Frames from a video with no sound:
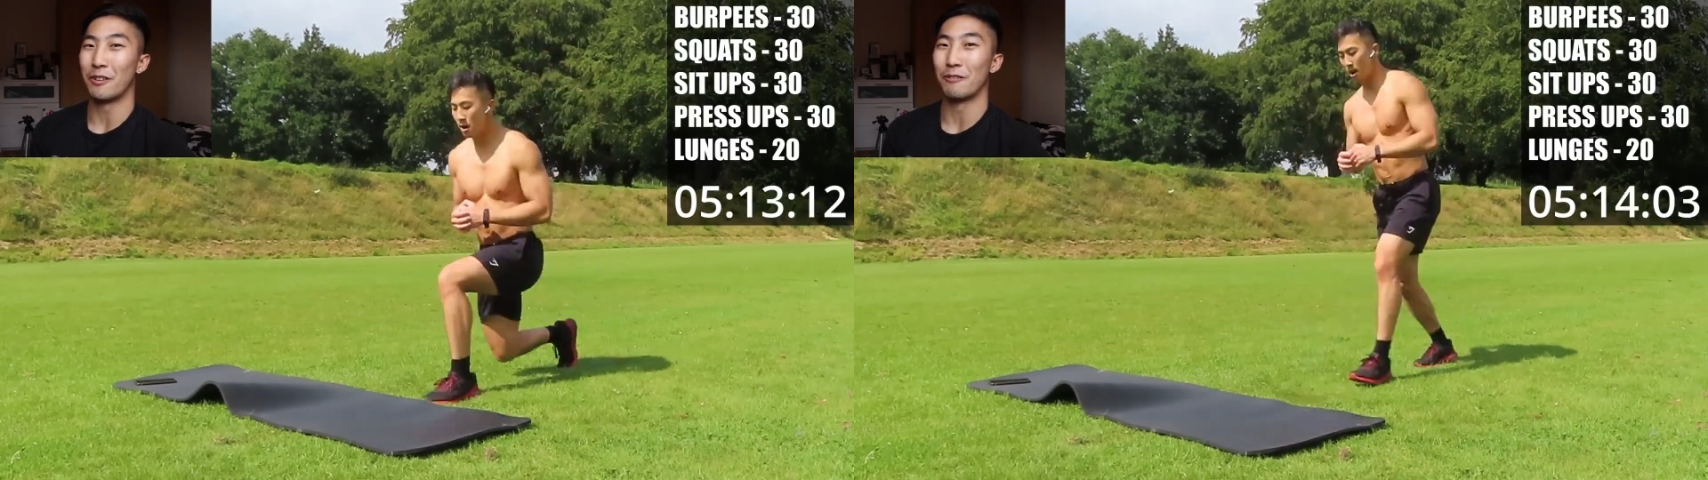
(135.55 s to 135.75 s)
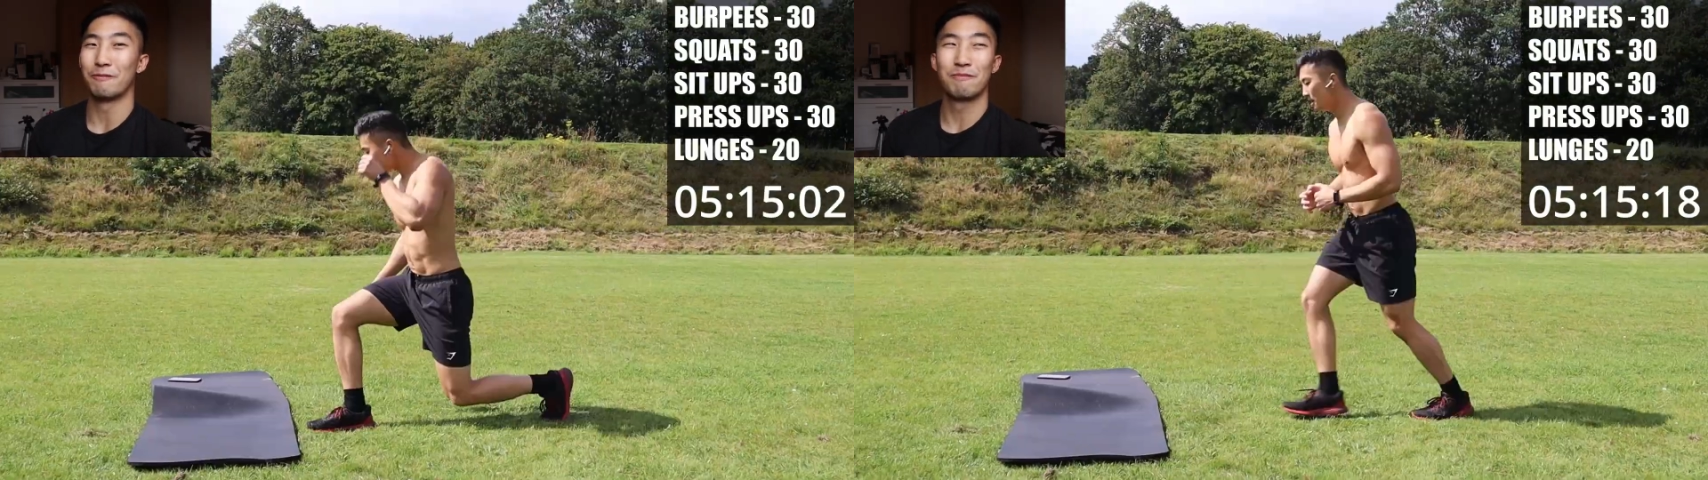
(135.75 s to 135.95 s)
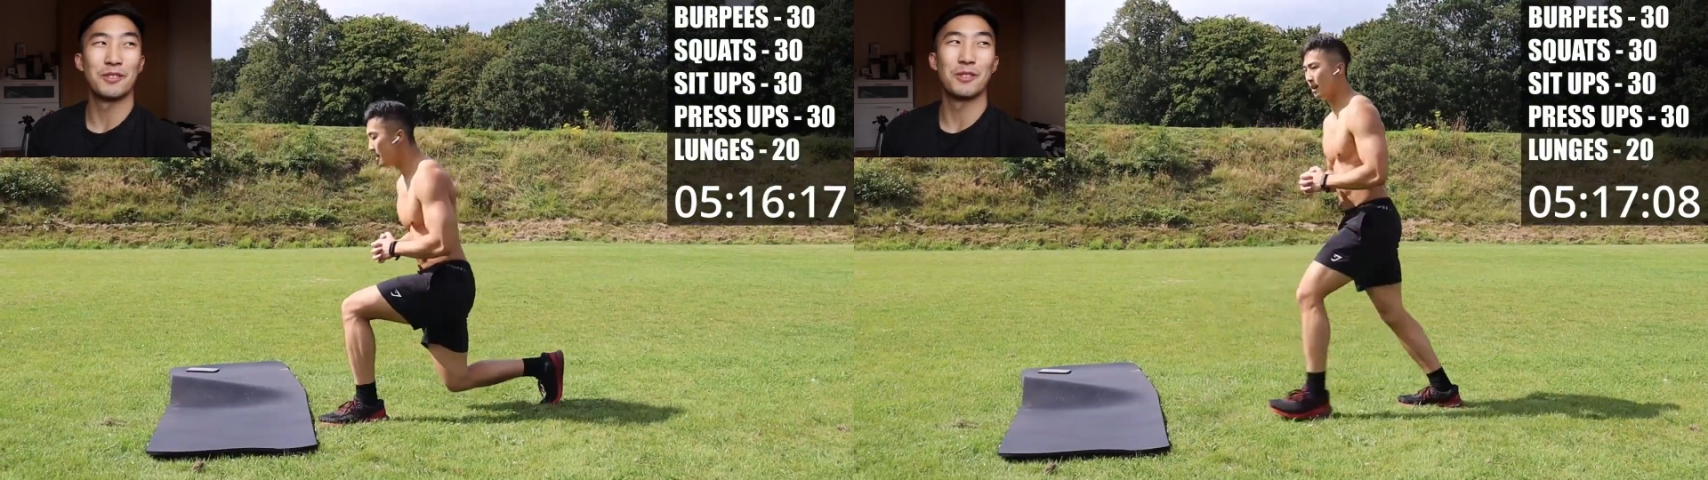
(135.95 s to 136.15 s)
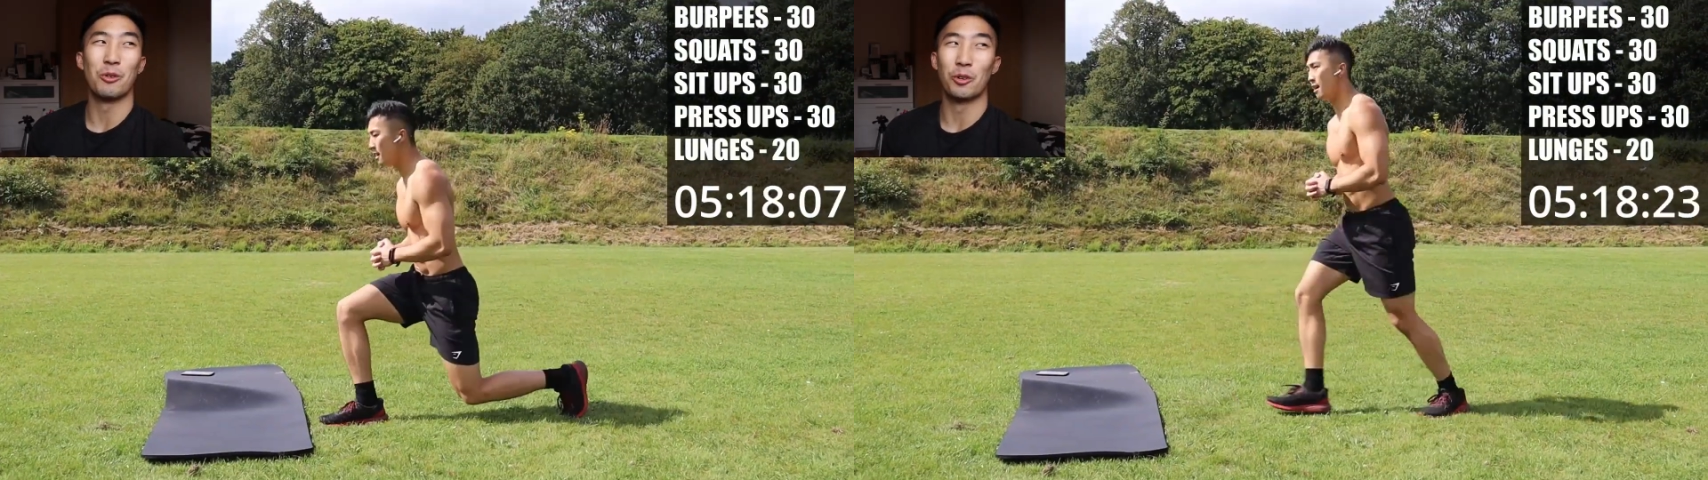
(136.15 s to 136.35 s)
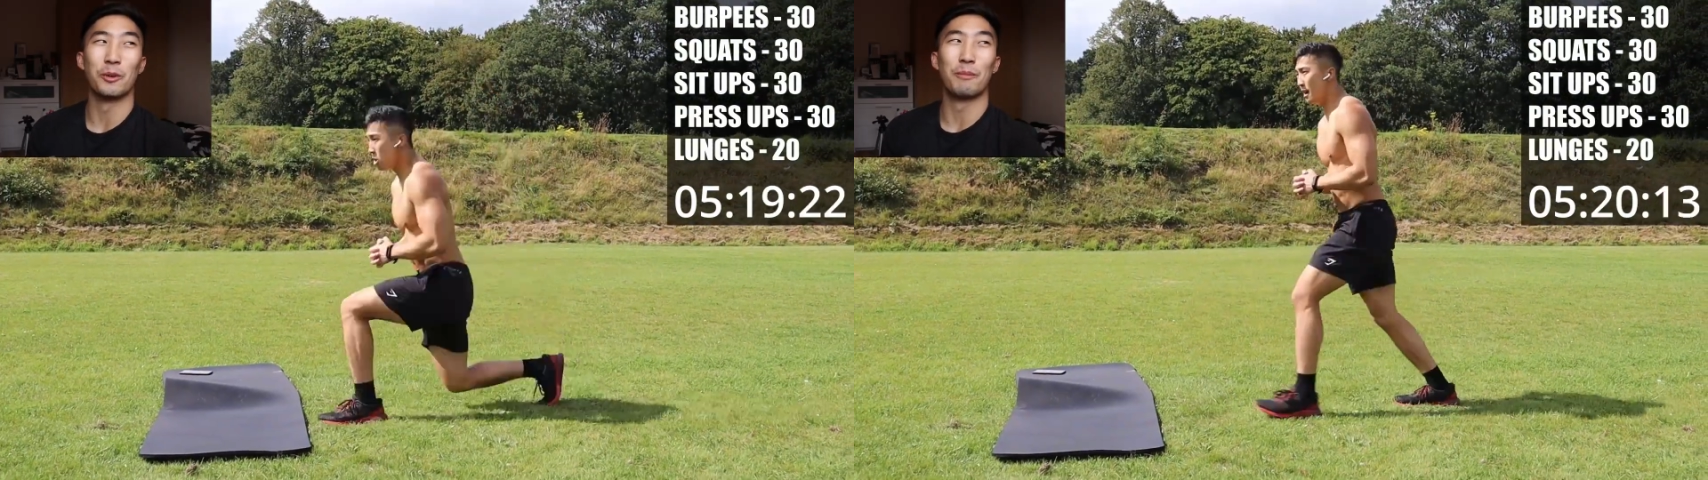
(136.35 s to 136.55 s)
of
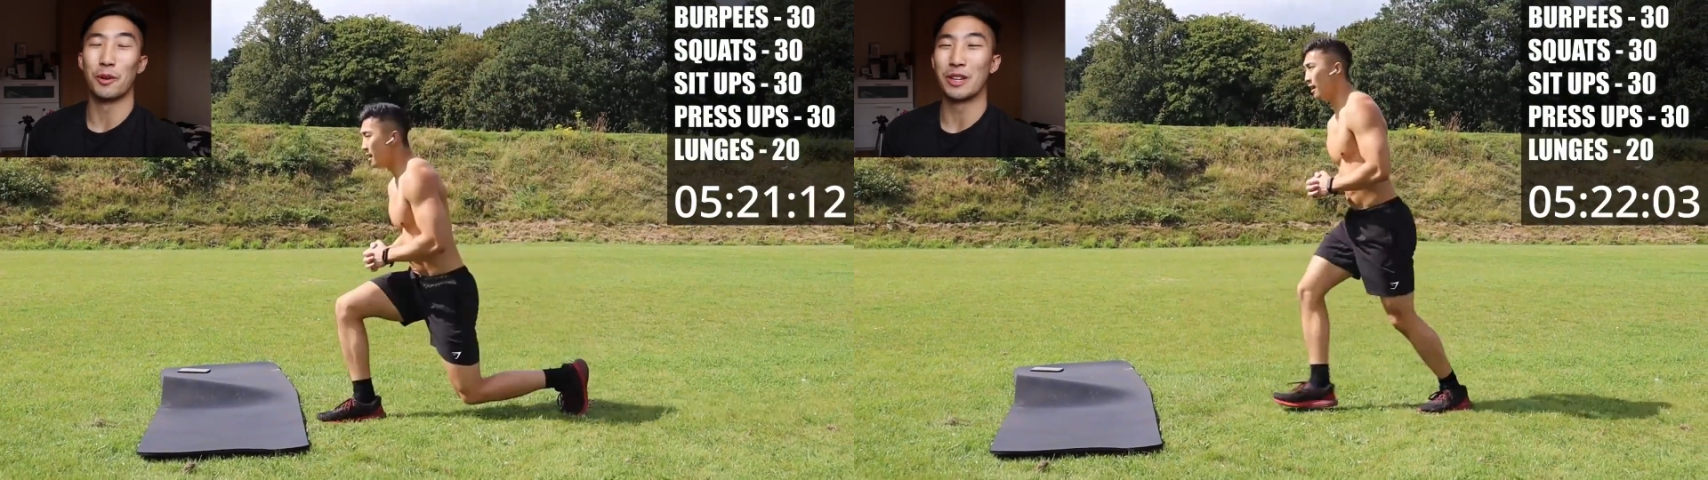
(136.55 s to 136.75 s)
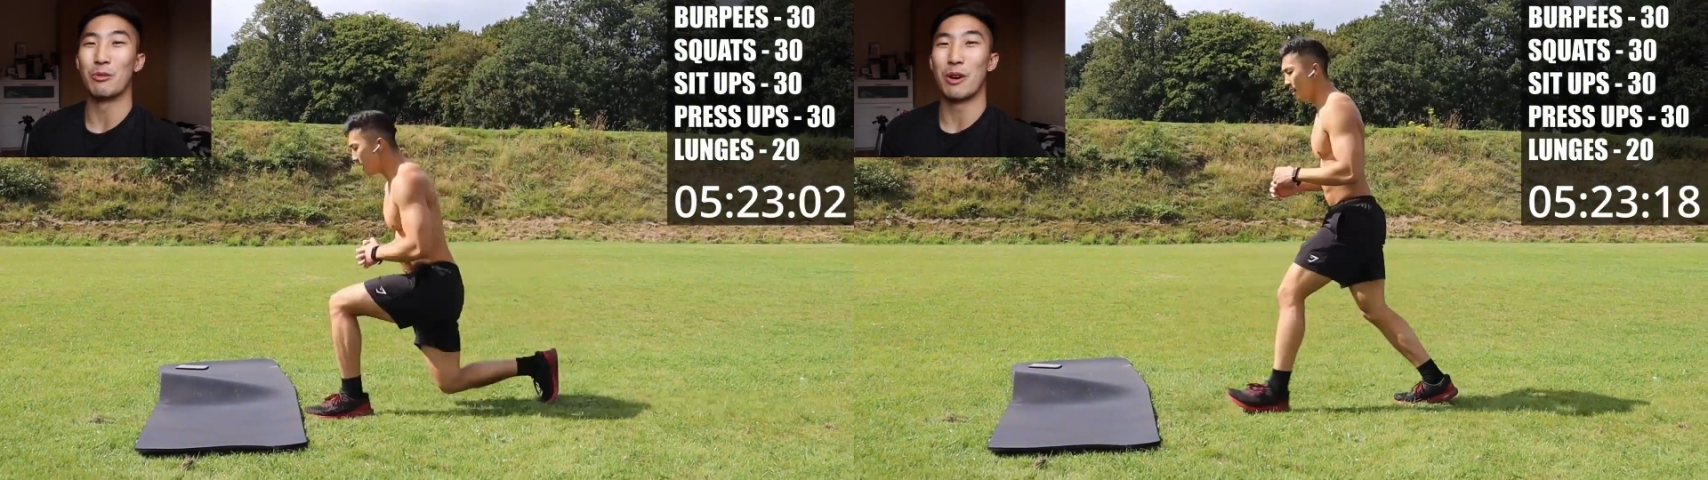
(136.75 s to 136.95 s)
all the body